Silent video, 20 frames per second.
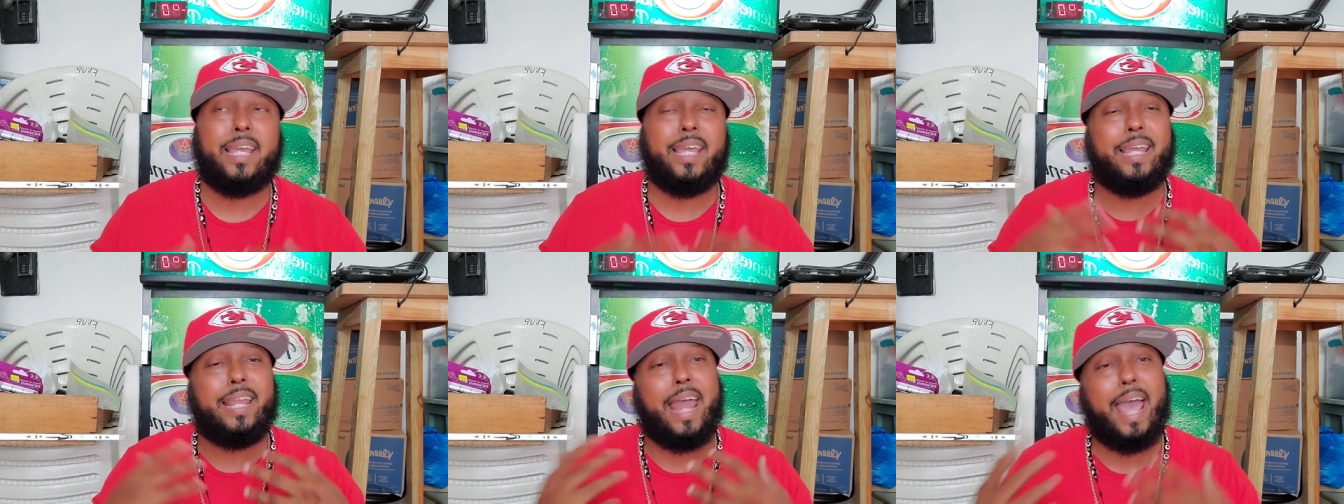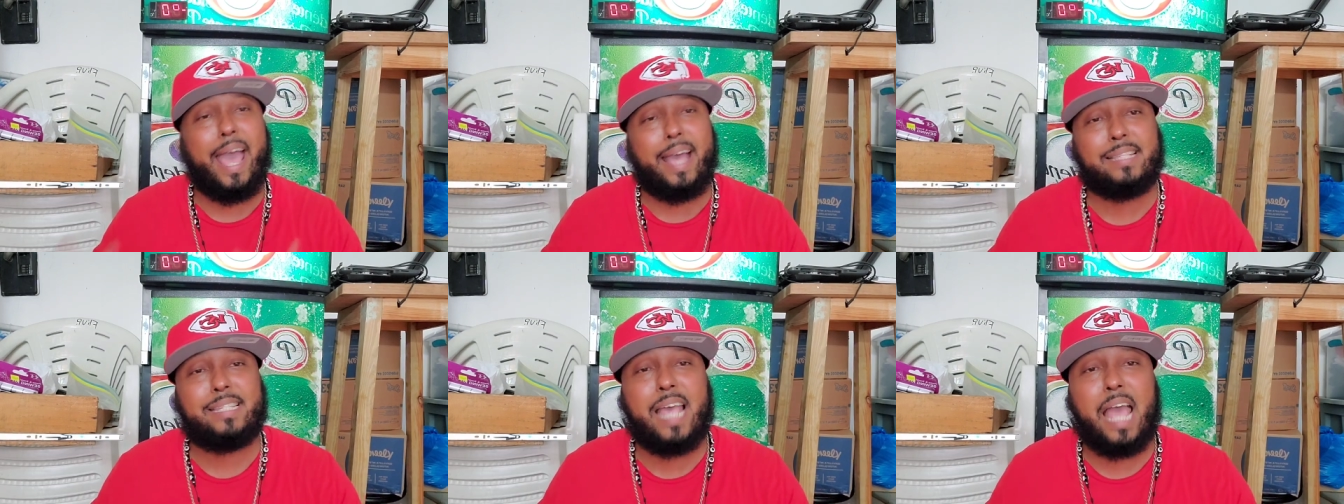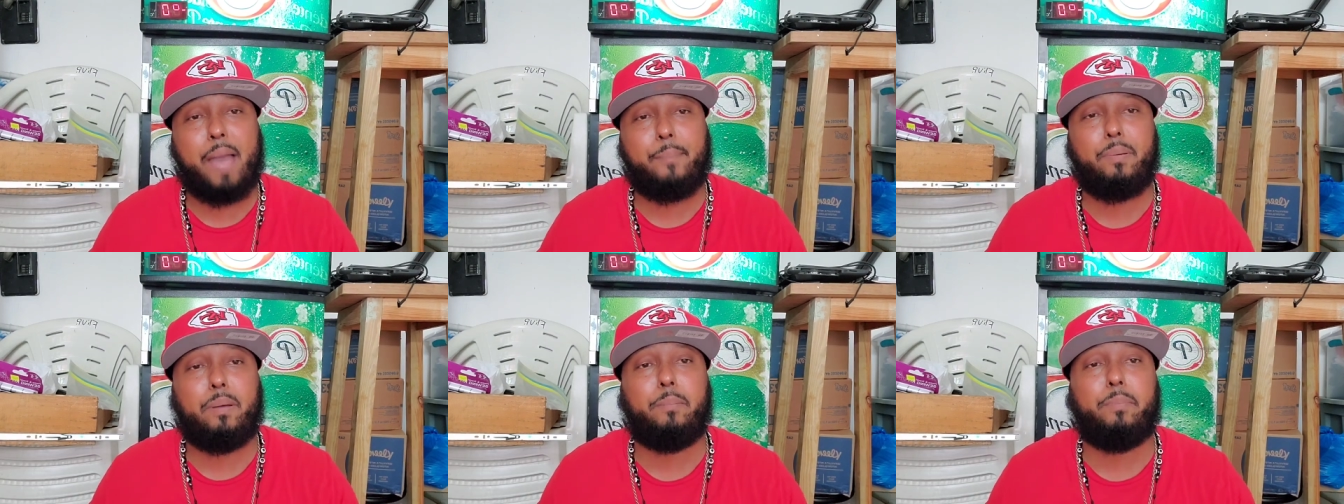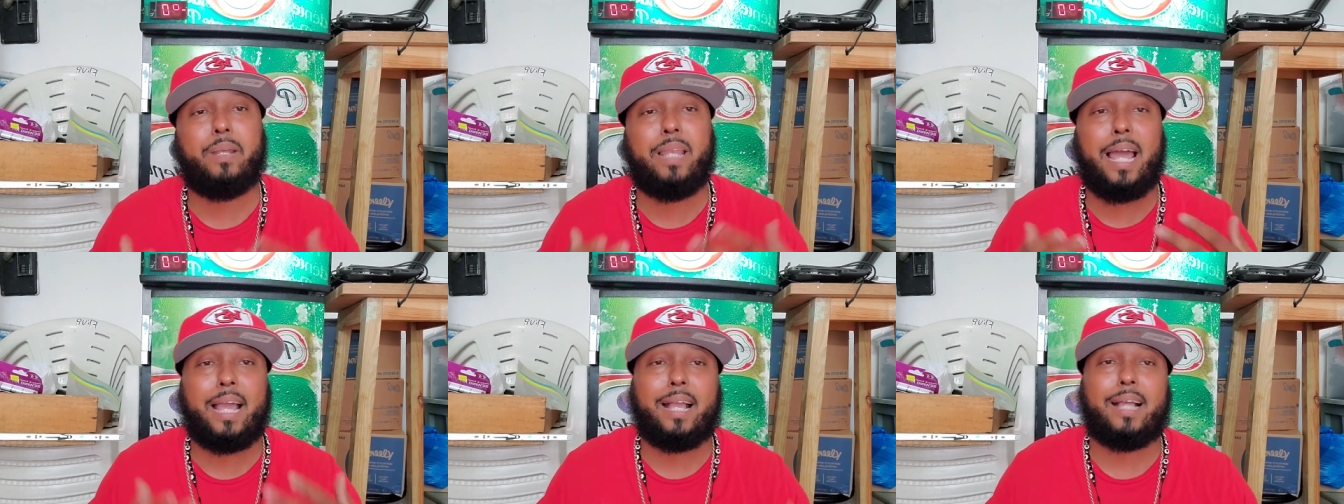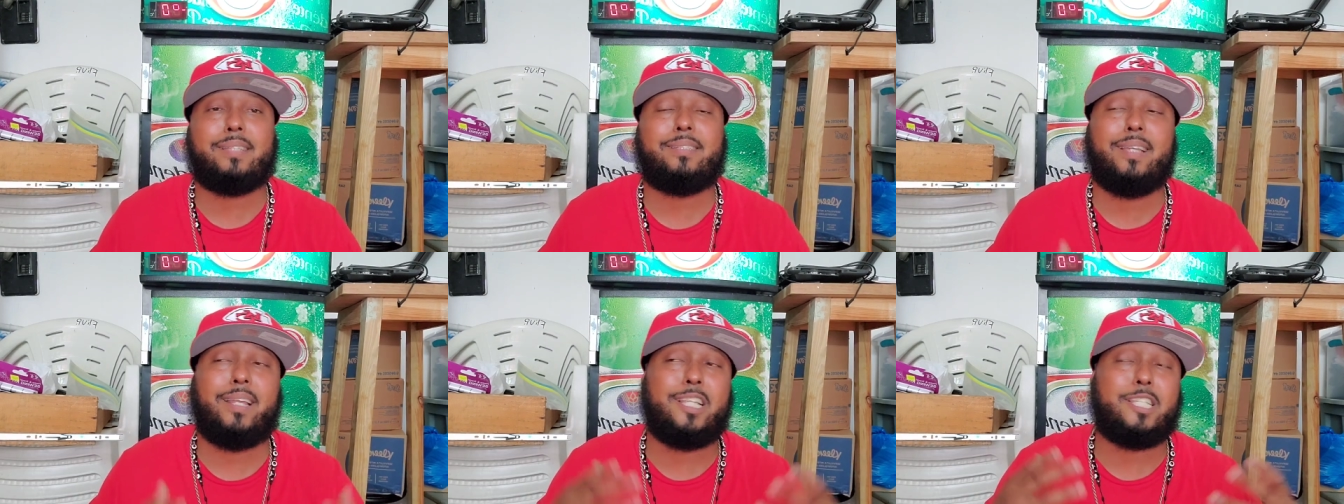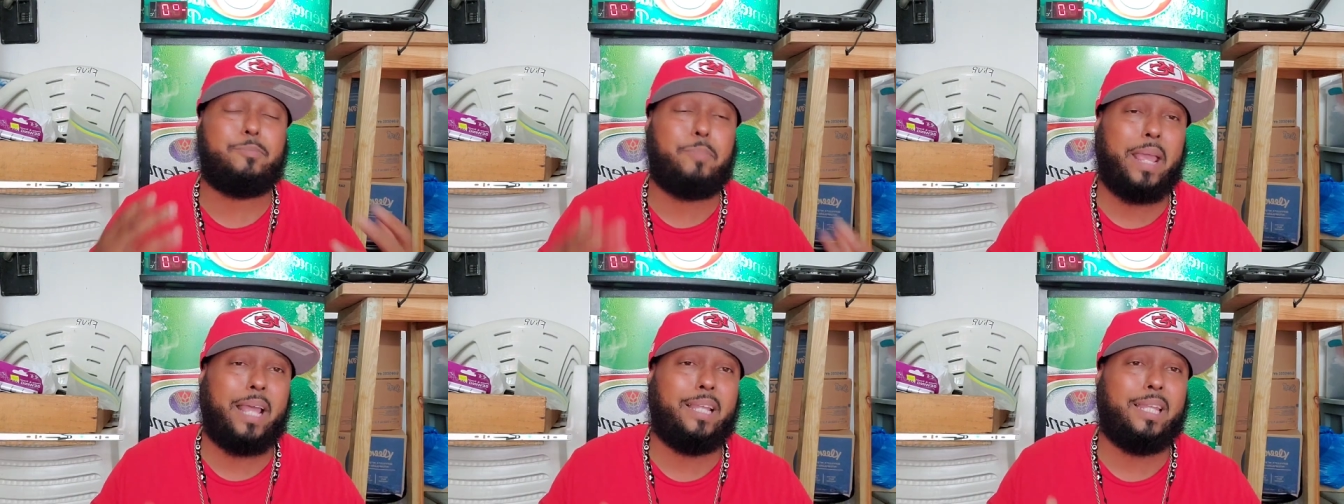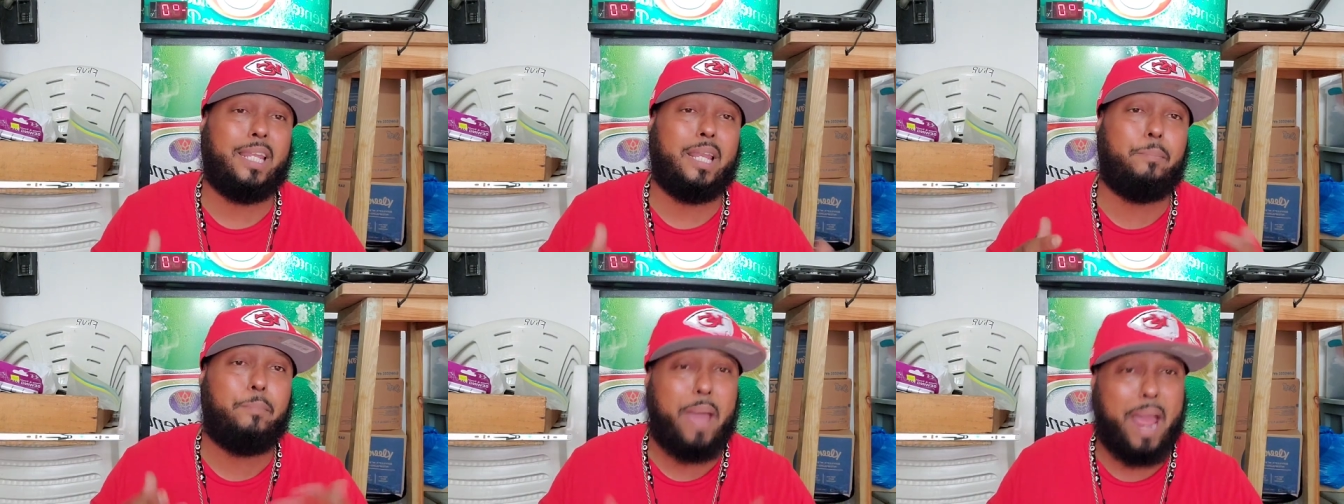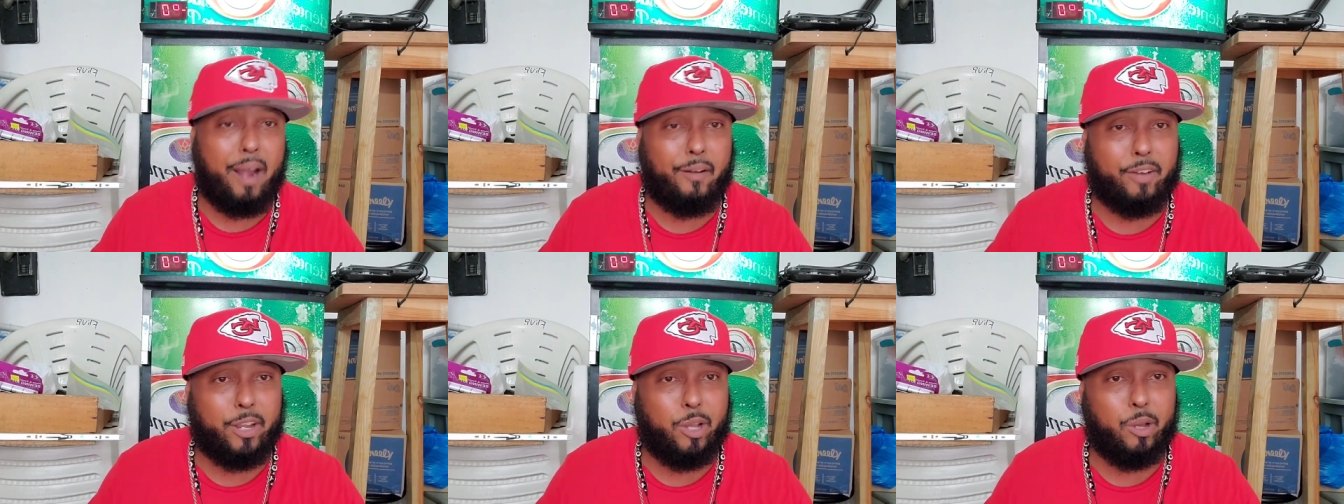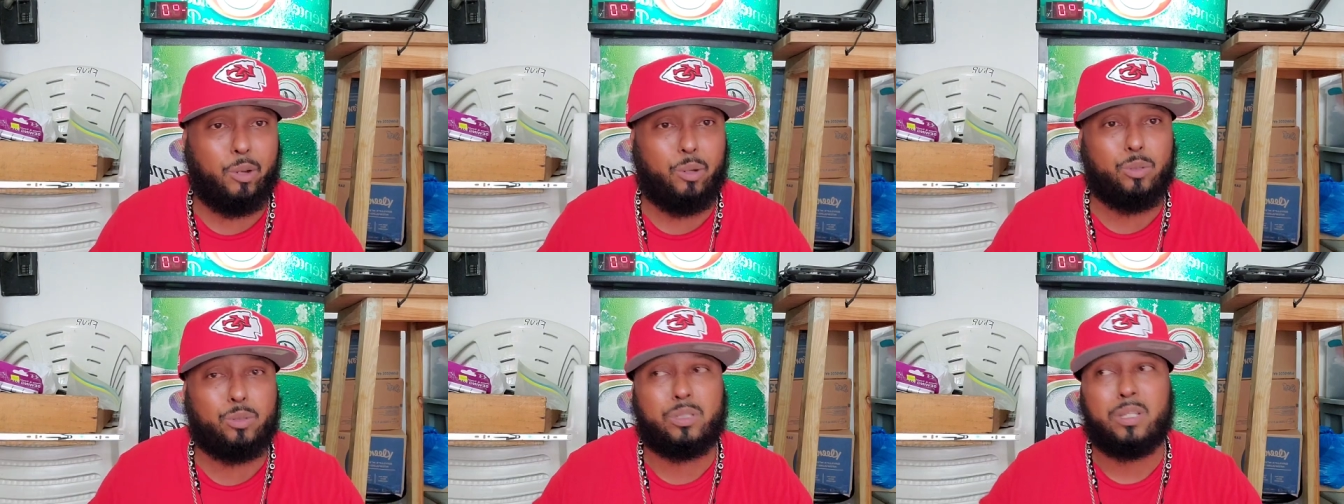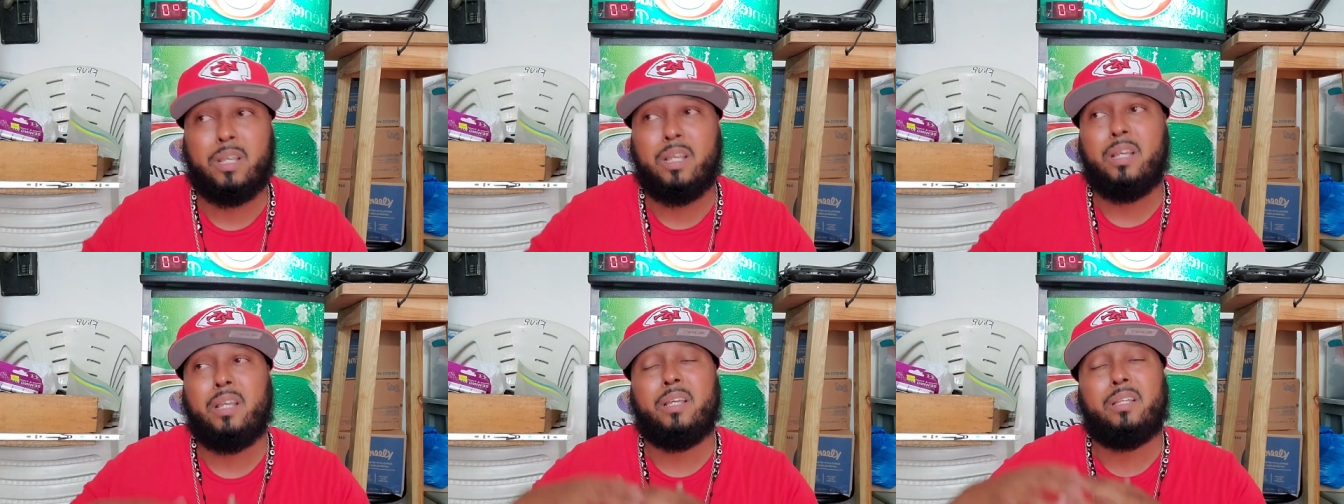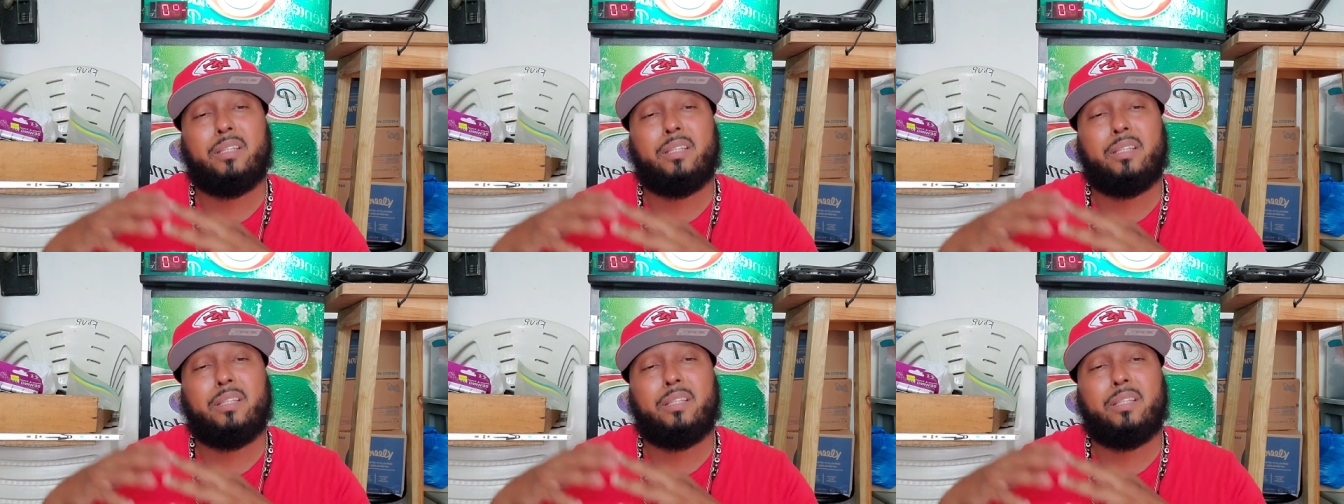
It has happened, but like I said, it's mainly the barrios,